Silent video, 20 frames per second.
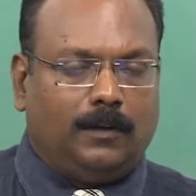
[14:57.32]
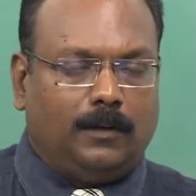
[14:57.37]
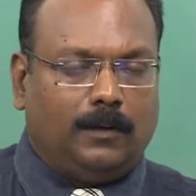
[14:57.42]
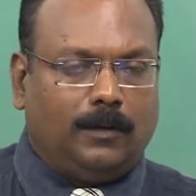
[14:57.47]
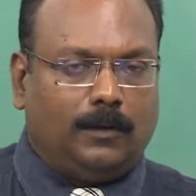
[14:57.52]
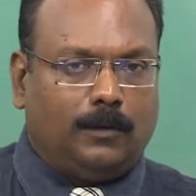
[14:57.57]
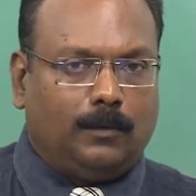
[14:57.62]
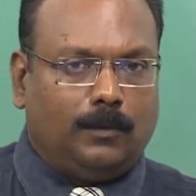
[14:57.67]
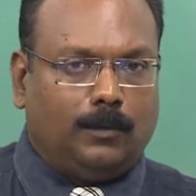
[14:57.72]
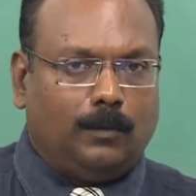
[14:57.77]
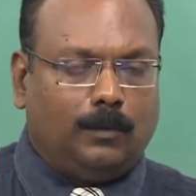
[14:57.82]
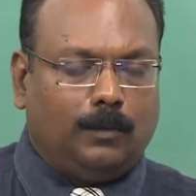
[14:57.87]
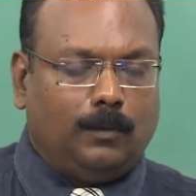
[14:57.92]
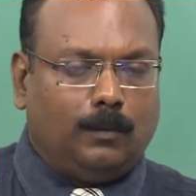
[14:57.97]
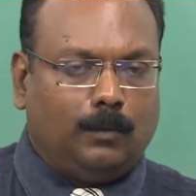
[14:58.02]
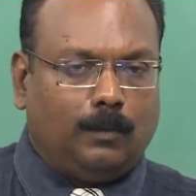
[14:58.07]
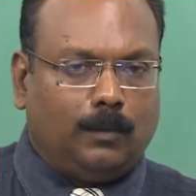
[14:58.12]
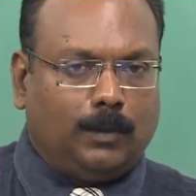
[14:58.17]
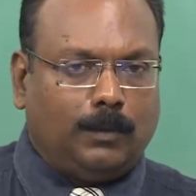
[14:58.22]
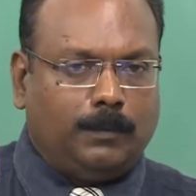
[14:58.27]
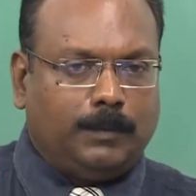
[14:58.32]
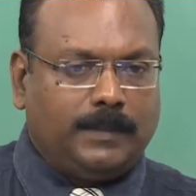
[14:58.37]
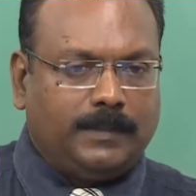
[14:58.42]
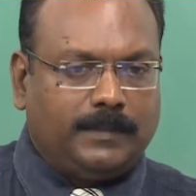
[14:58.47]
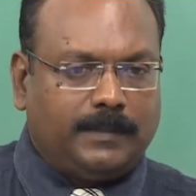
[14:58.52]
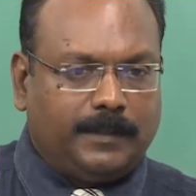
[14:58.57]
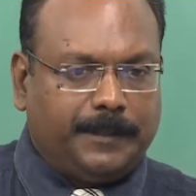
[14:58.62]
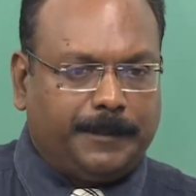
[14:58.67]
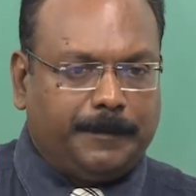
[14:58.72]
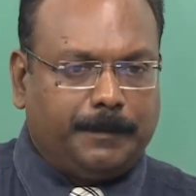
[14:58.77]
Now what
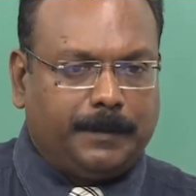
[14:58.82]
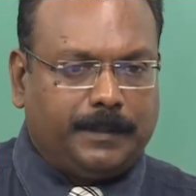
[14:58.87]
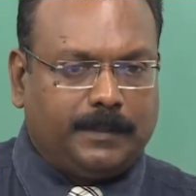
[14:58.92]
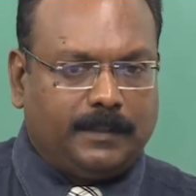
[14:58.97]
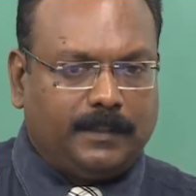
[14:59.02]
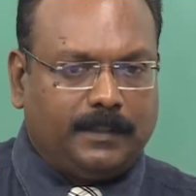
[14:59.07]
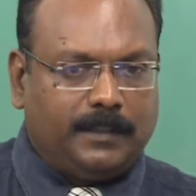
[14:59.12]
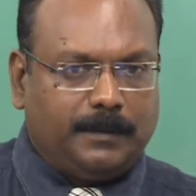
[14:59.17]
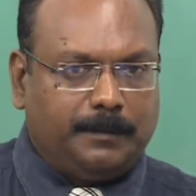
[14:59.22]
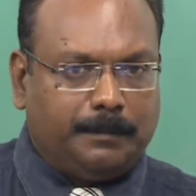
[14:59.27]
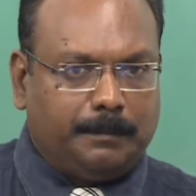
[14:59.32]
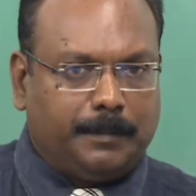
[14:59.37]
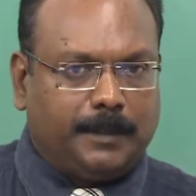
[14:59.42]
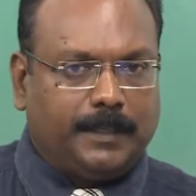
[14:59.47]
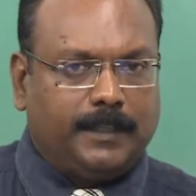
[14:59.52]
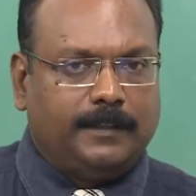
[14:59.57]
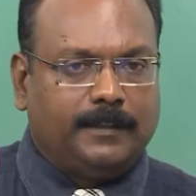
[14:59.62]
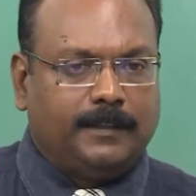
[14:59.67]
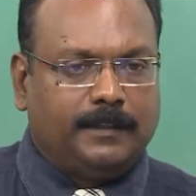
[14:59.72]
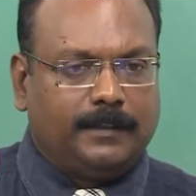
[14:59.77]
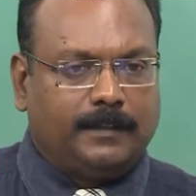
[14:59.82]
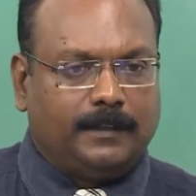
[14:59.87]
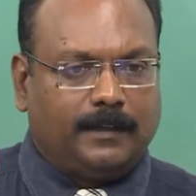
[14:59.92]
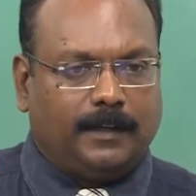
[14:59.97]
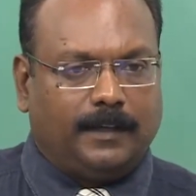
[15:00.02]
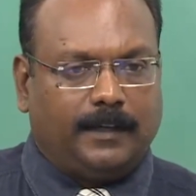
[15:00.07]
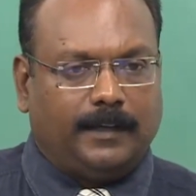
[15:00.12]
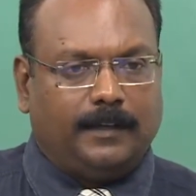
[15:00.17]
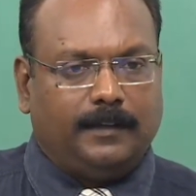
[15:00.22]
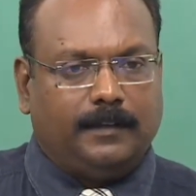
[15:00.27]
was requested by the
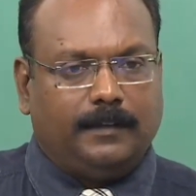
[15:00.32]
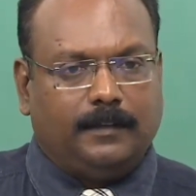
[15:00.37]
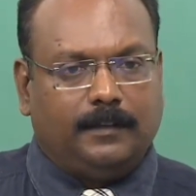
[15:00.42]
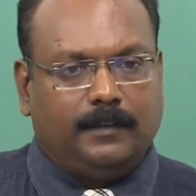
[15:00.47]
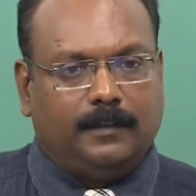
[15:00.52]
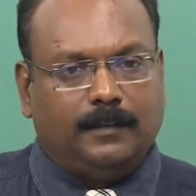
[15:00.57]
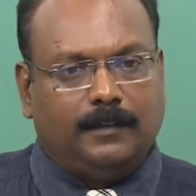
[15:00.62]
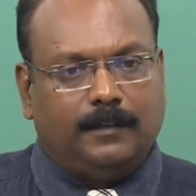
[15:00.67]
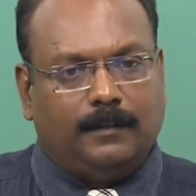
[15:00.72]
client?